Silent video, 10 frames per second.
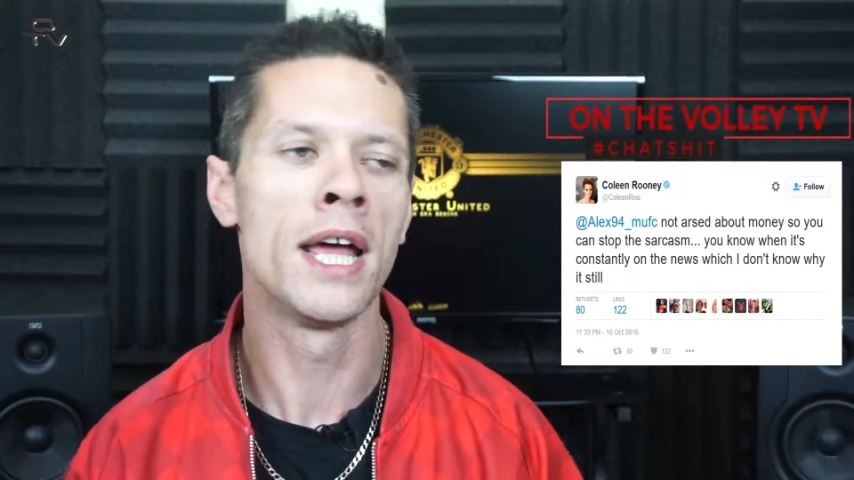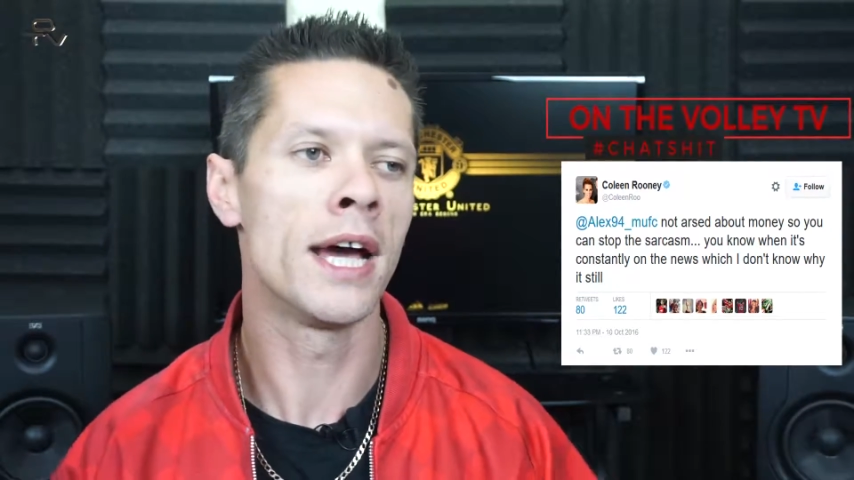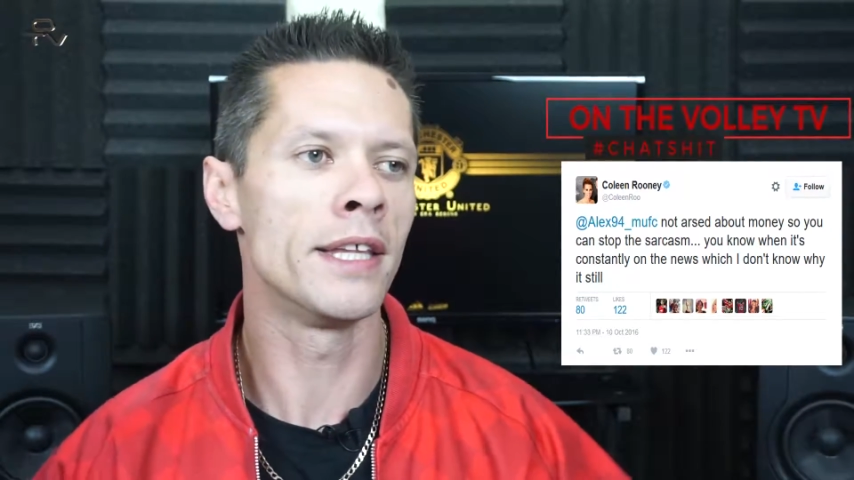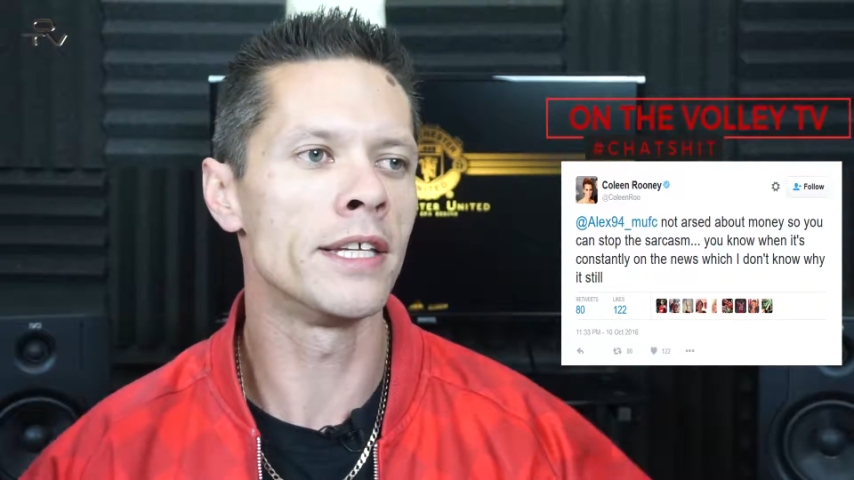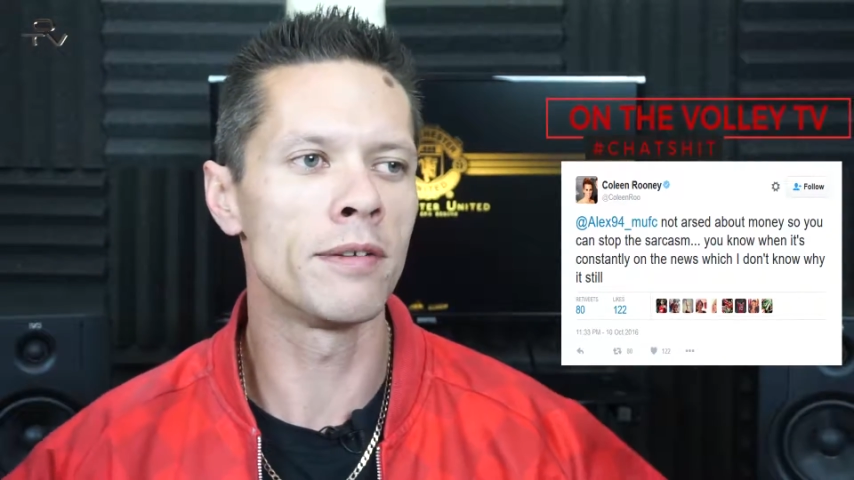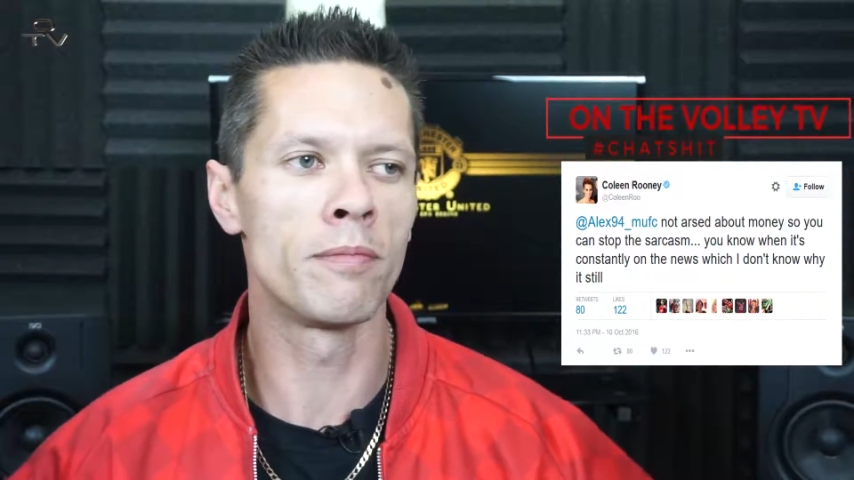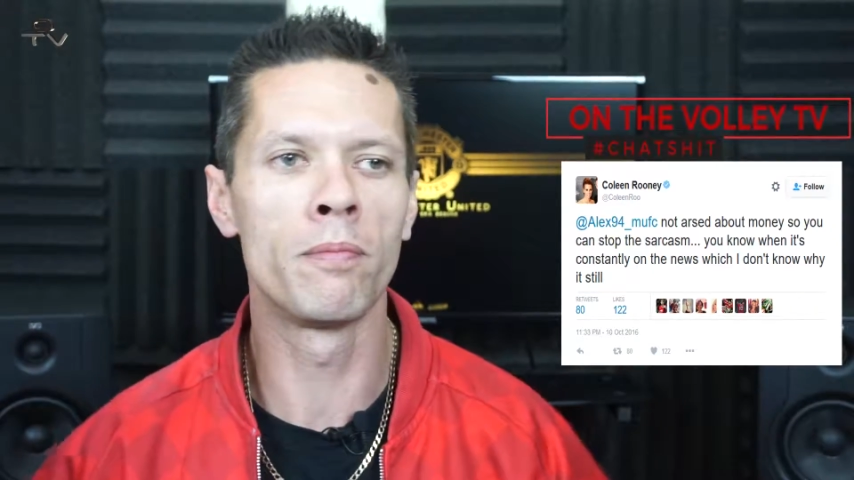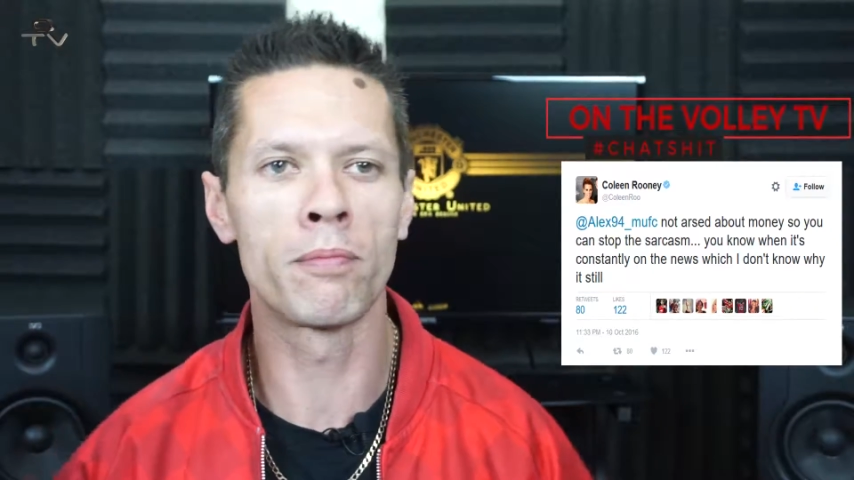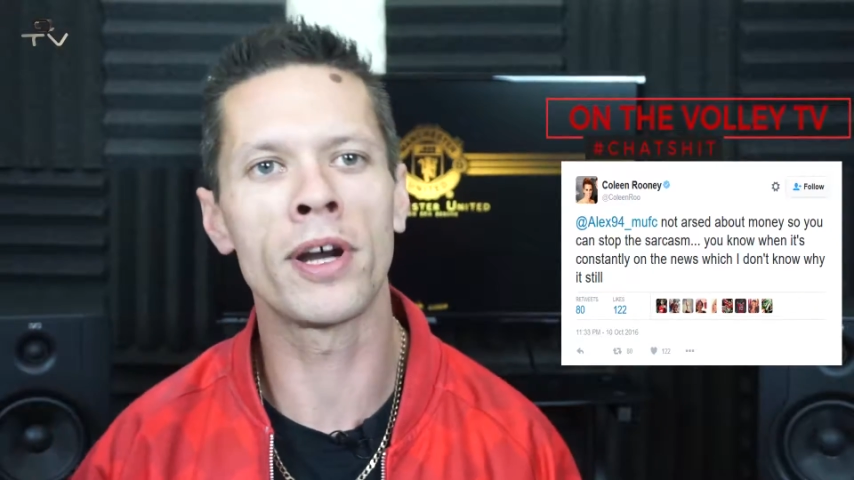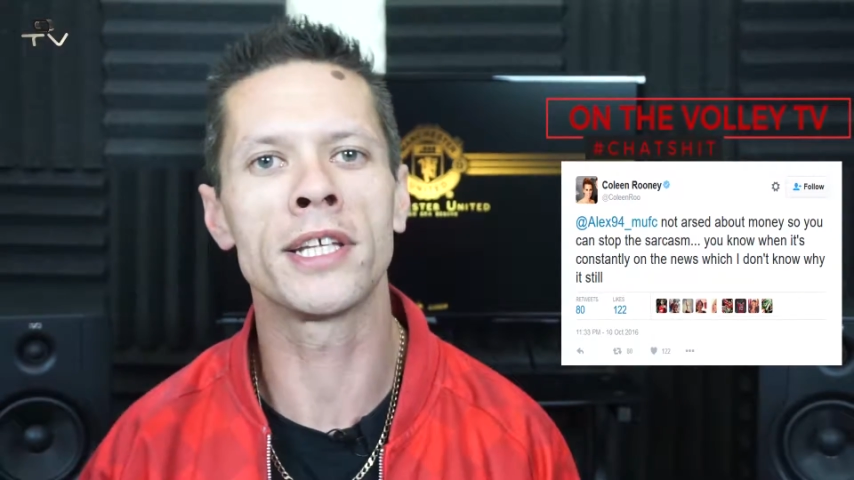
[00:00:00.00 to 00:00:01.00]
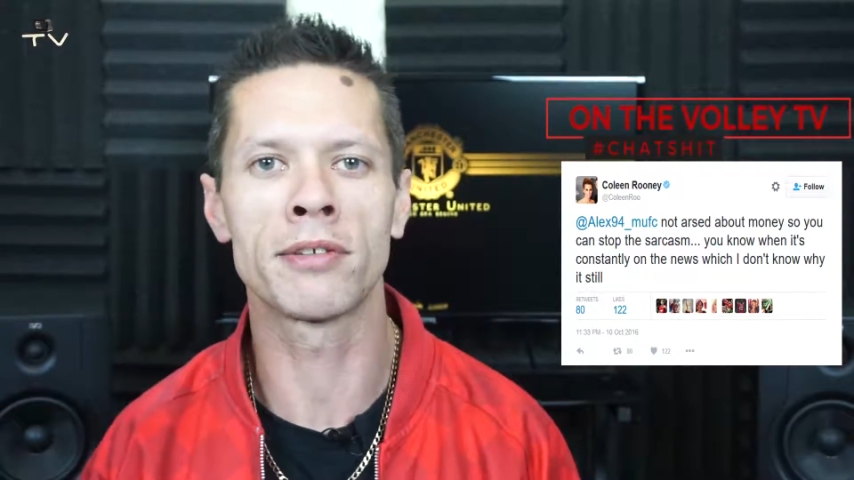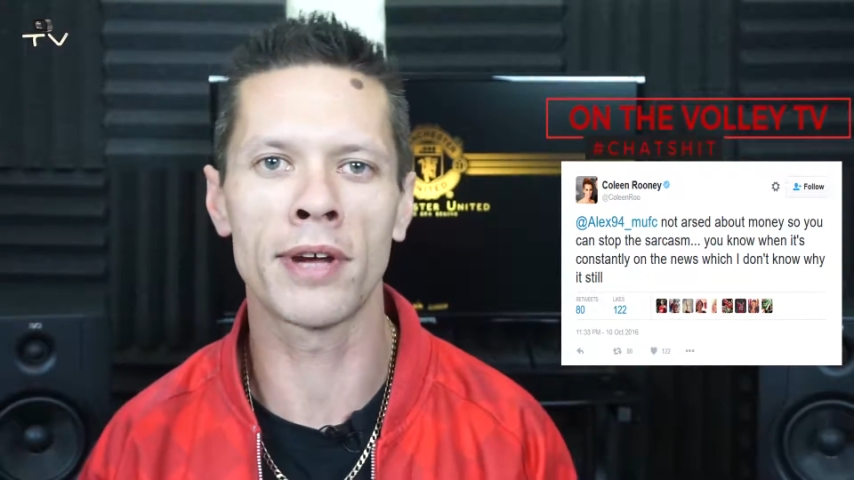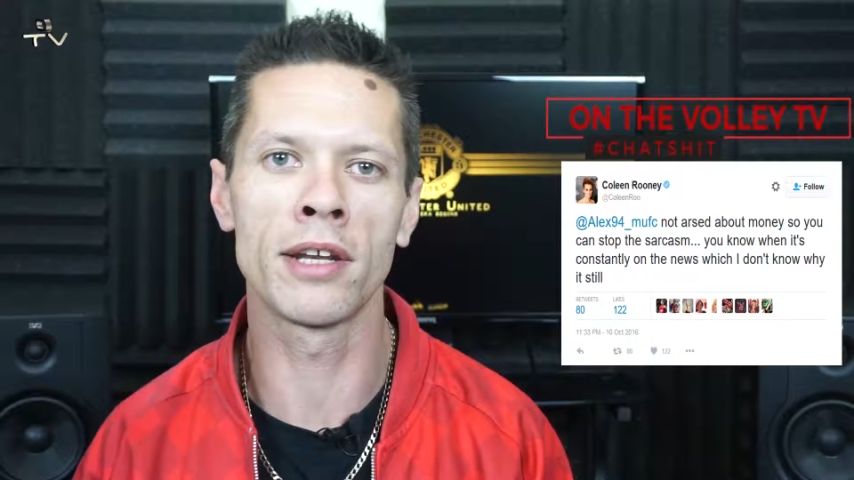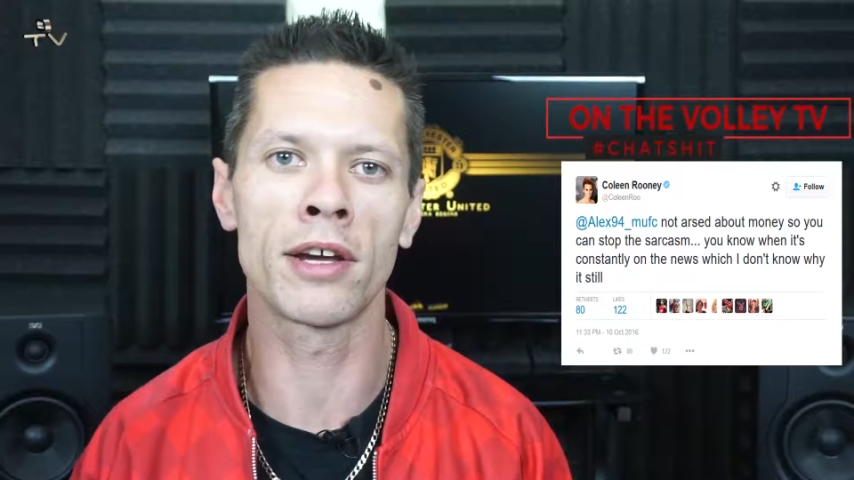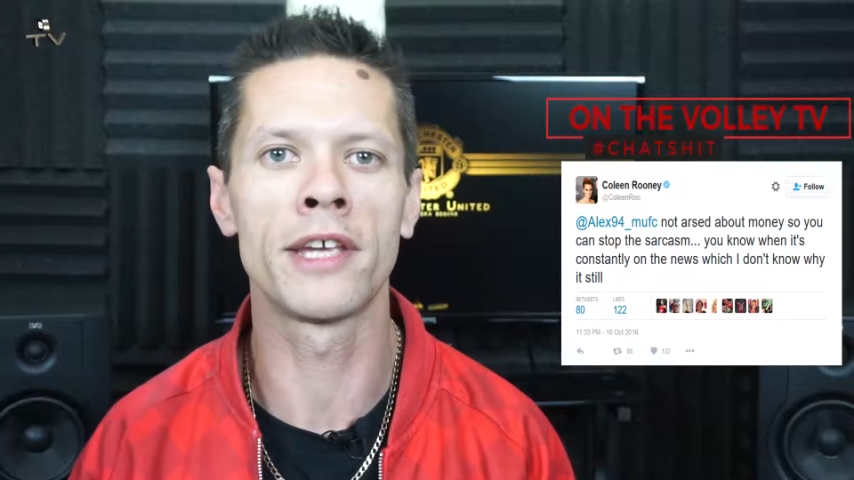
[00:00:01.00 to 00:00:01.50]
and then you prance
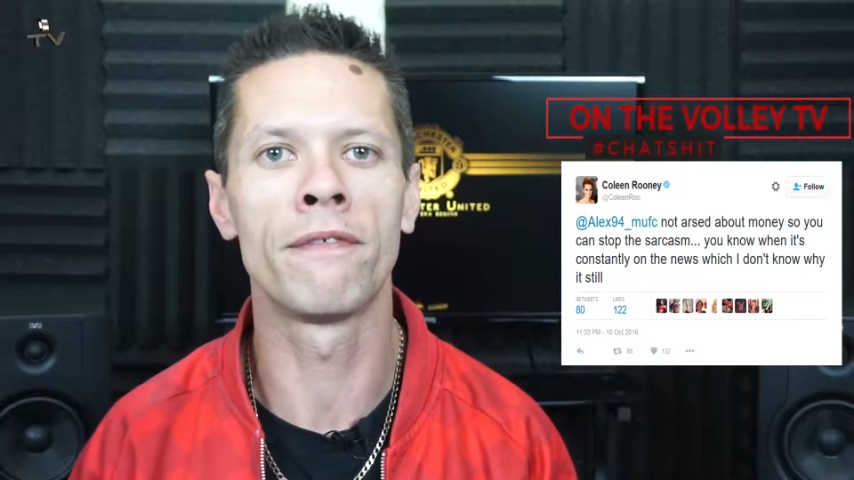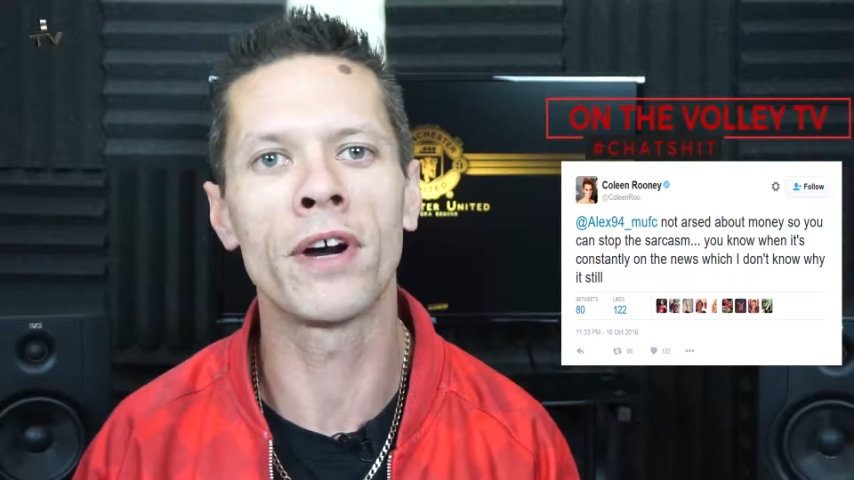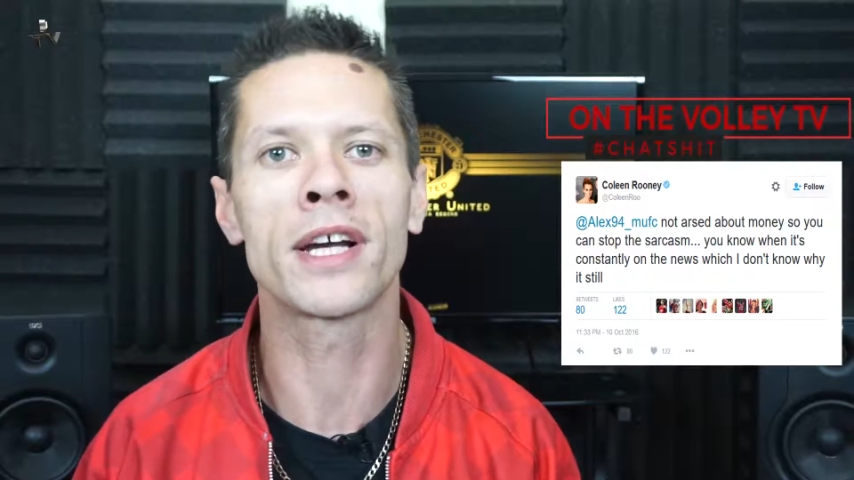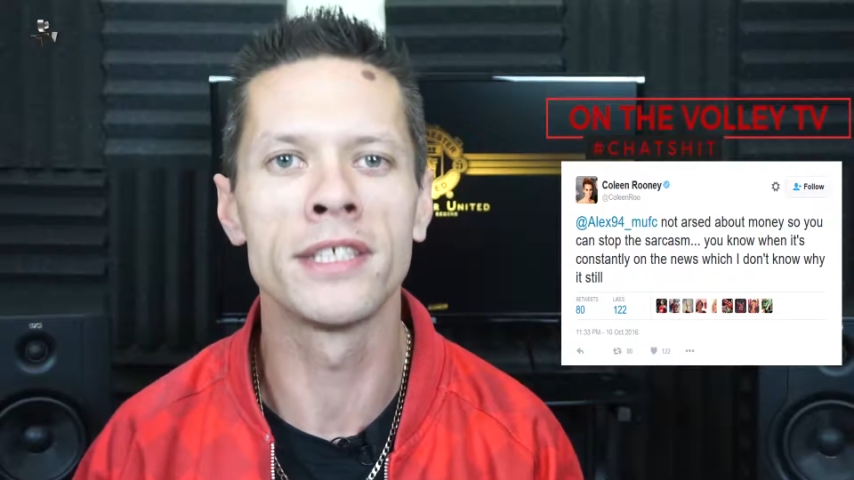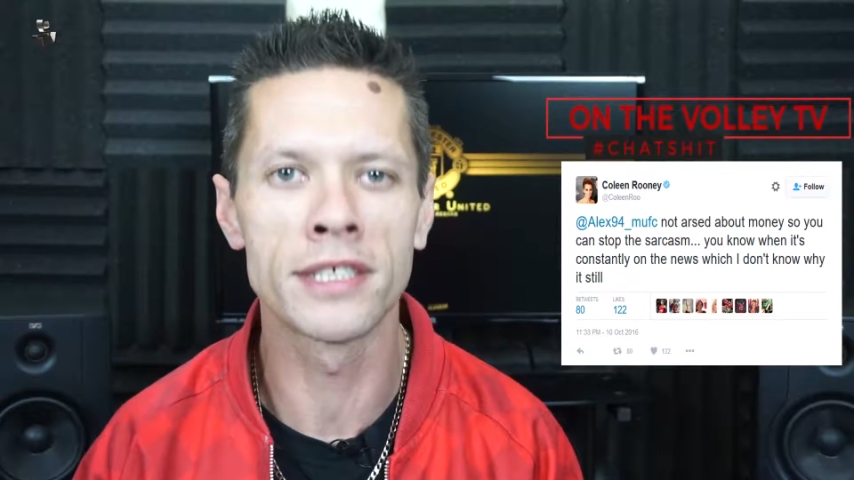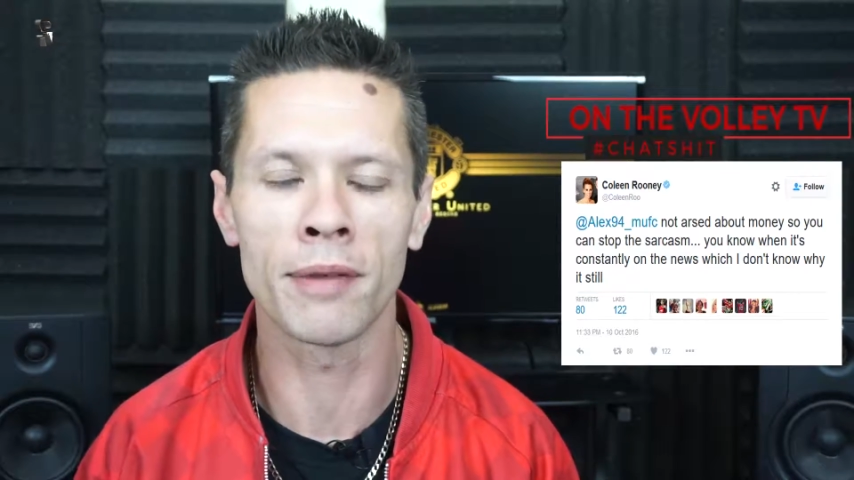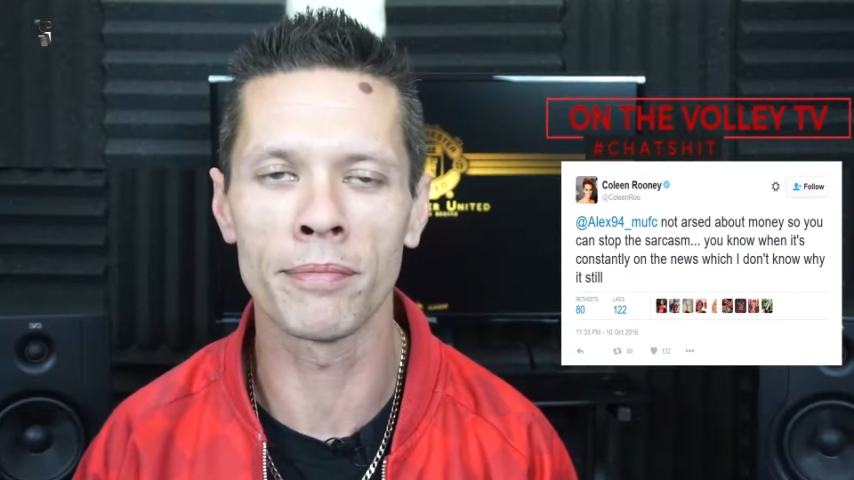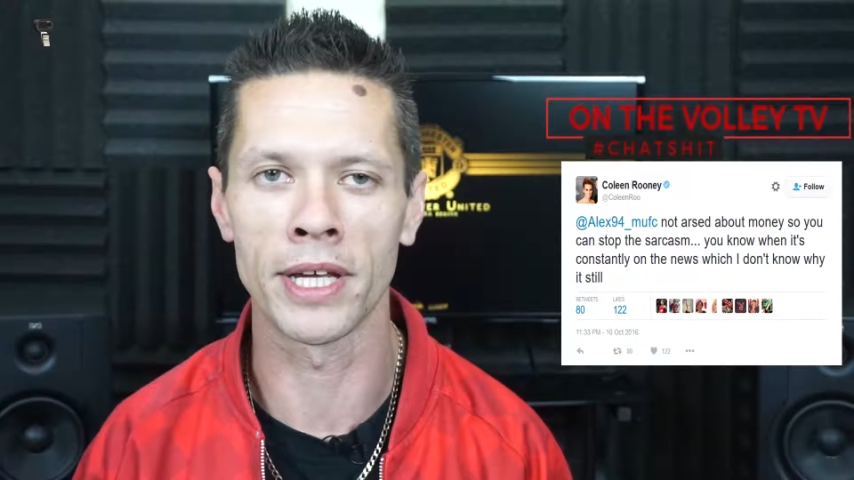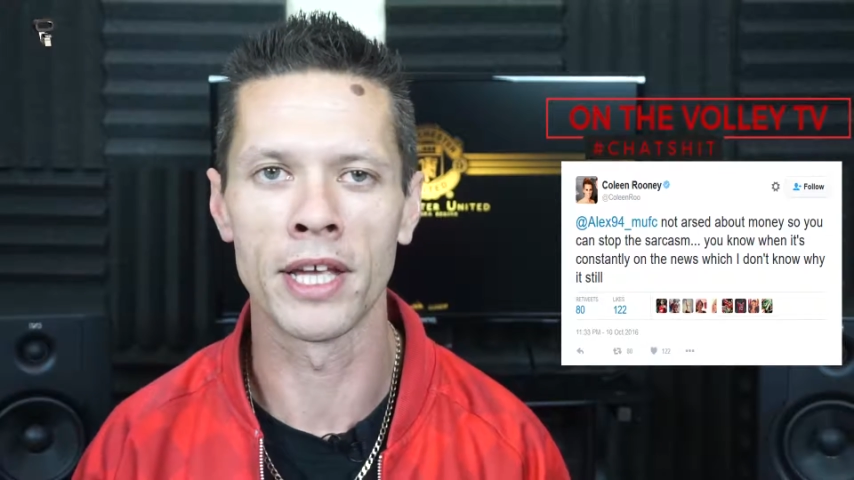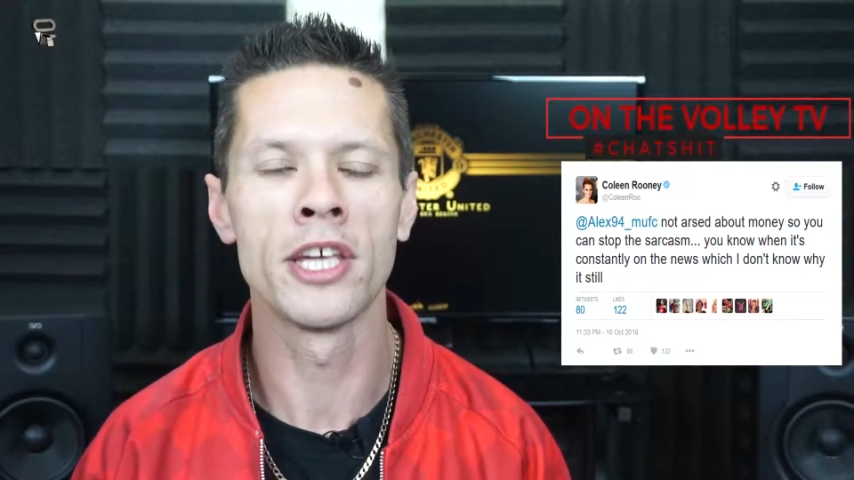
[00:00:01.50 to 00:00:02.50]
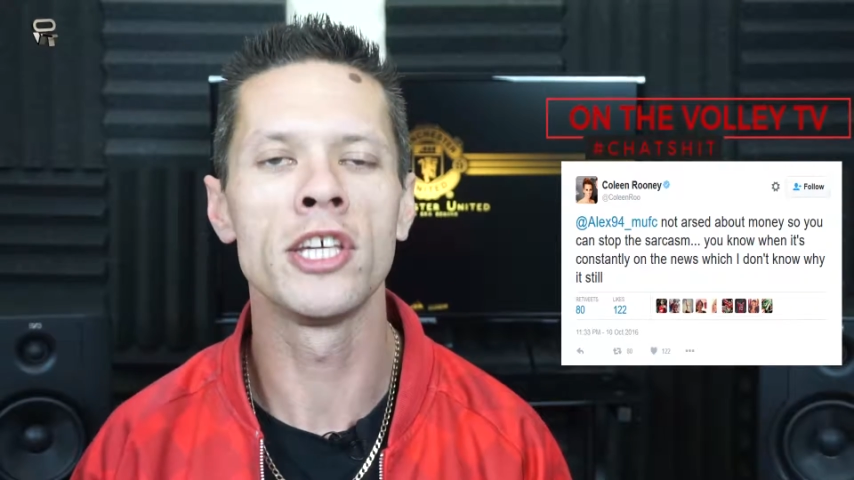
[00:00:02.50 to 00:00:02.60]
around like you're fucking something.